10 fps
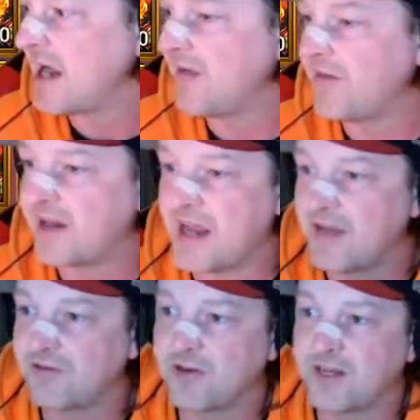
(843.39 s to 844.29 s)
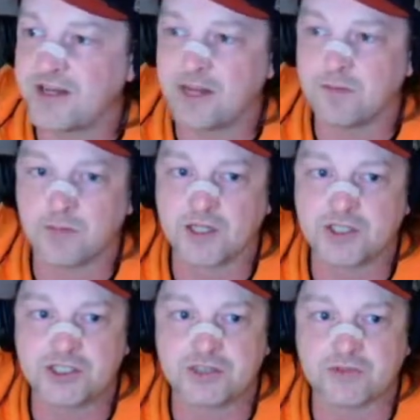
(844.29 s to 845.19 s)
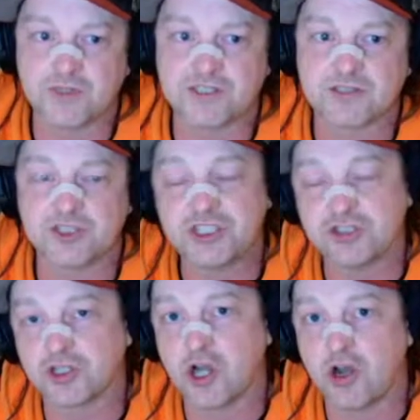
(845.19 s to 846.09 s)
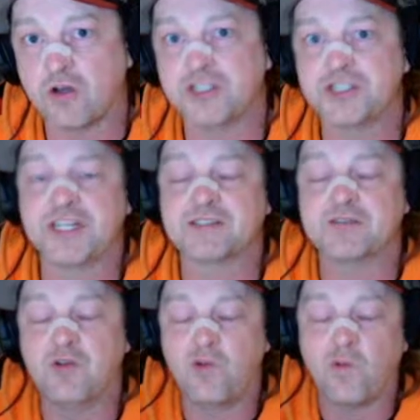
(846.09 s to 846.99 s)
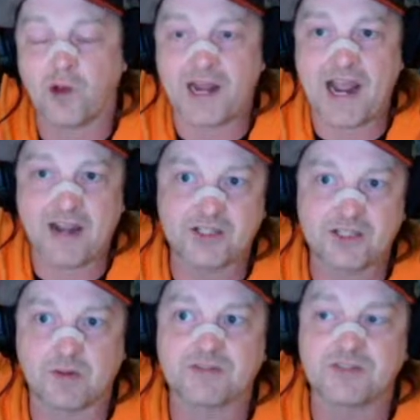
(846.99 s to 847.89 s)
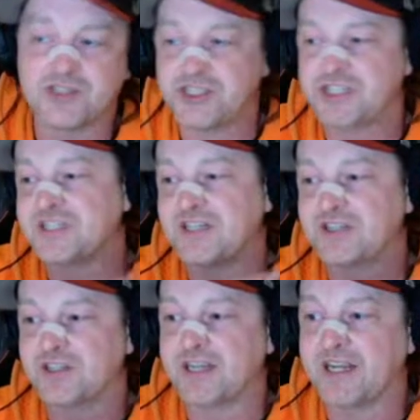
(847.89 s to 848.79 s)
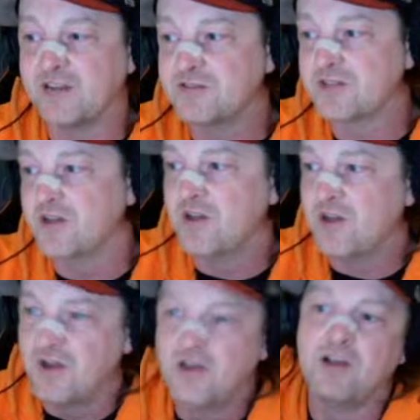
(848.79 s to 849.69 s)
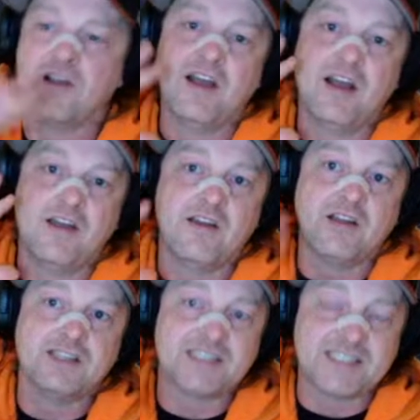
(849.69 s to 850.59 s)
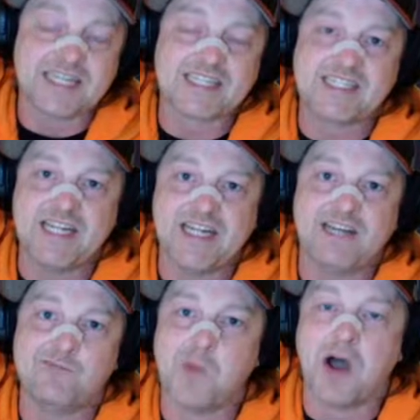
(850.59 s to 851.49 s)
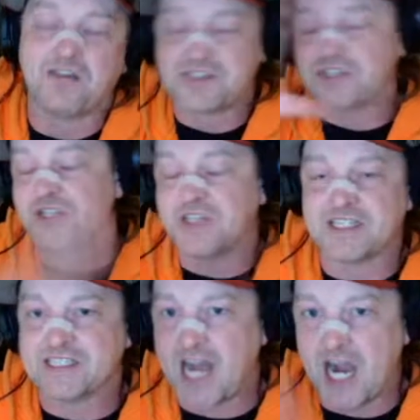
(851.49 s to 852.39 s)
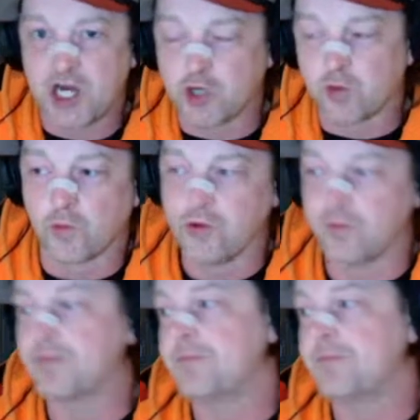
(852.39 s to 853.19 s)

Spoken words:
And then I have her in a blood shield ring, so she'll go and she gets 1 extra buff. So she essentially gives 16 buffs to the entire group.